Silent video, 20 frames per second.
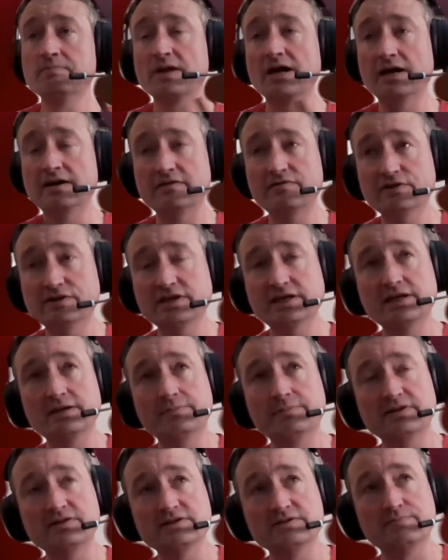And if you think
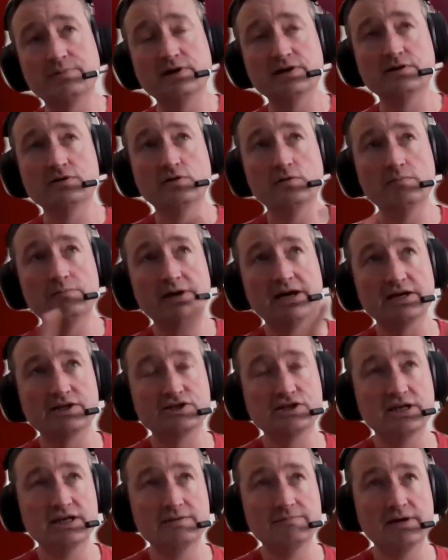about this point going back,
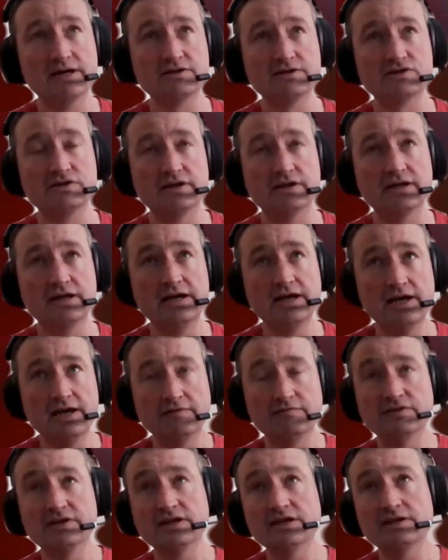Shelley mentions it.
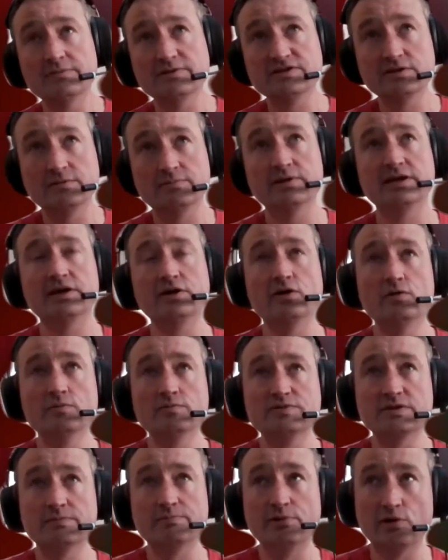If you think about something like
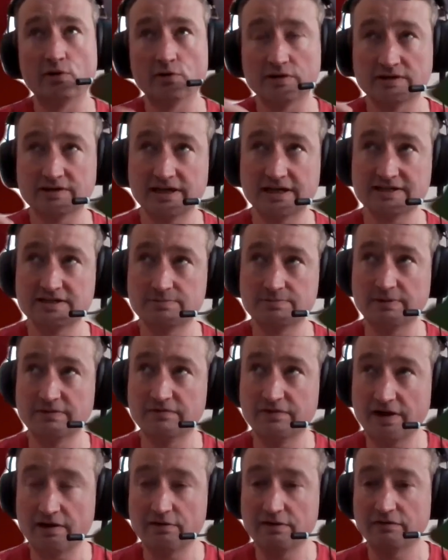home support, it tends to be
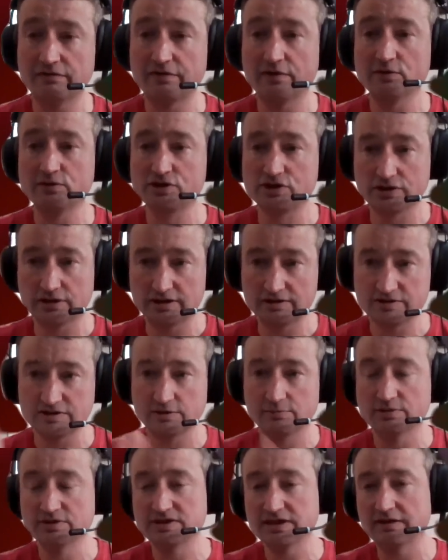very functional, and
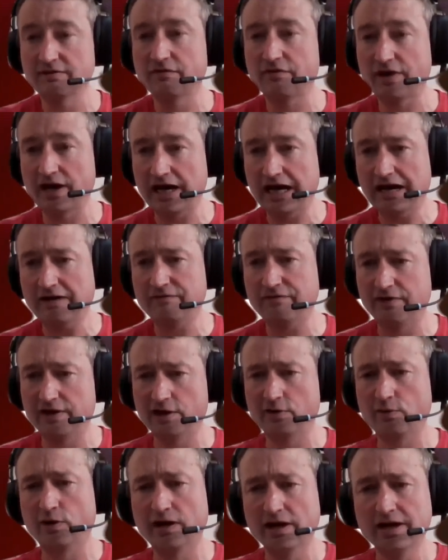someone's in for a half an
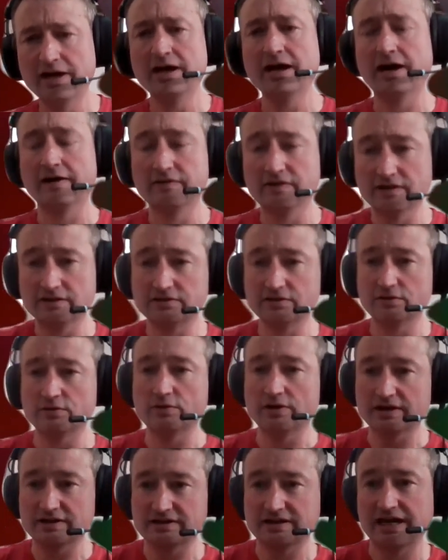hour and they'll
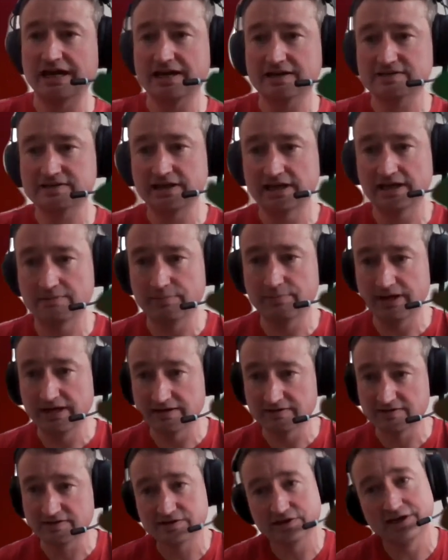do task A, B,
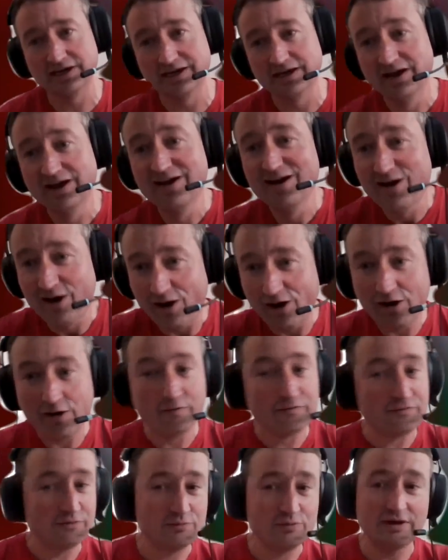and C,
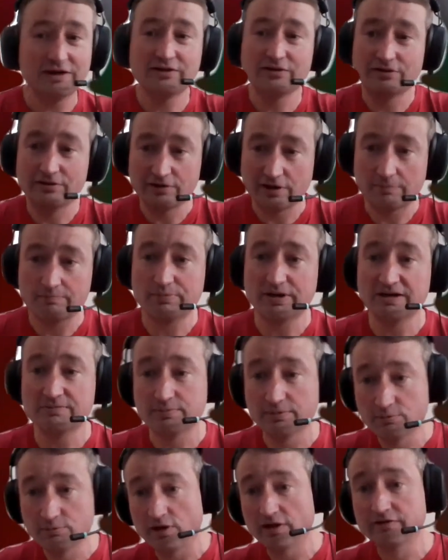often whether or not
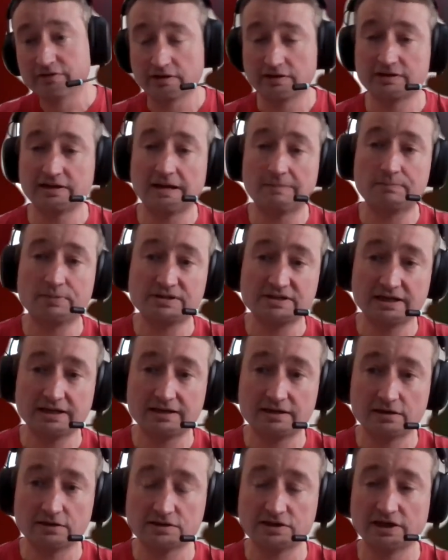people want it at that
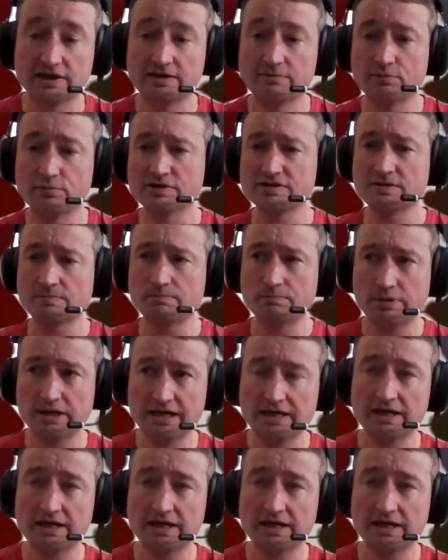particular time. Whereas a PA